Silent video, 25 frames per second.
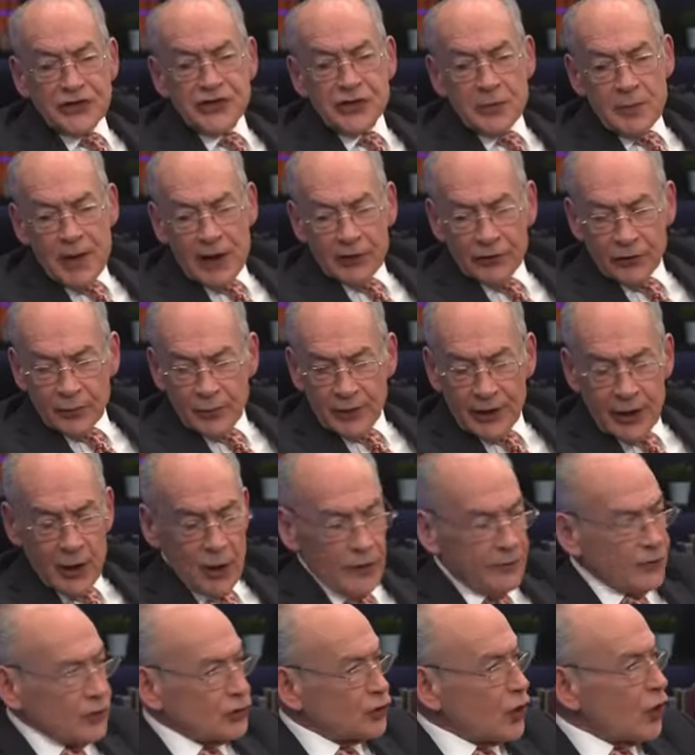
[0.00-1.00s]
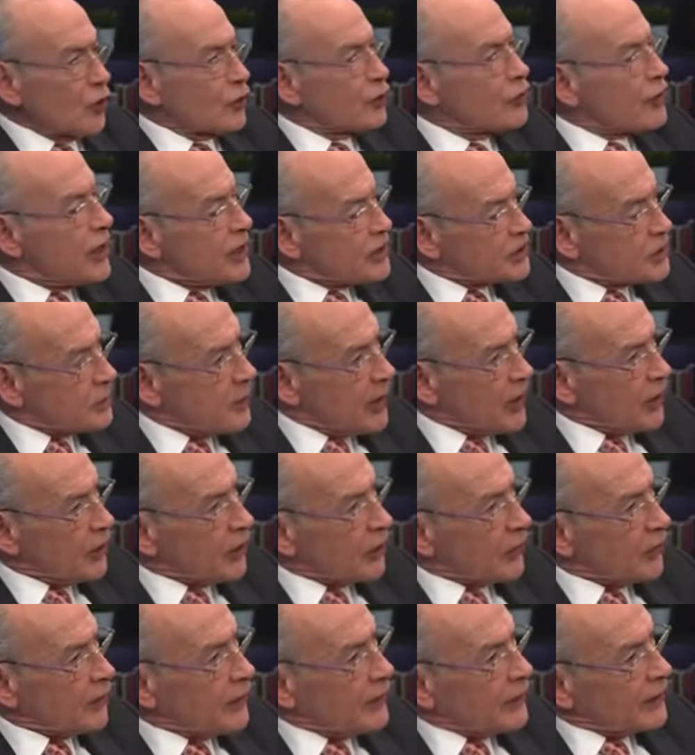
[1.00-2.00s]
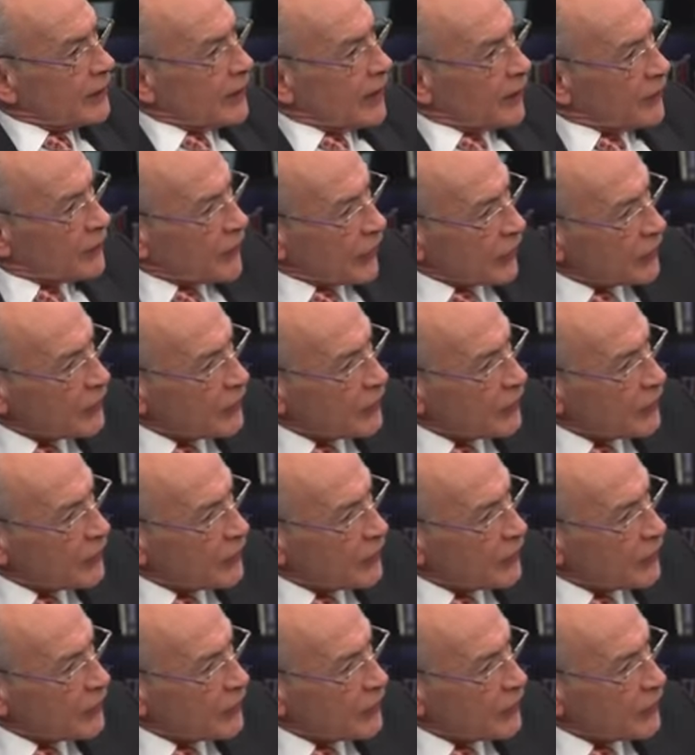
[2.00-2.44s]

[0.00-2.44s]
insurmountable, however. Jon, great to meet you. And,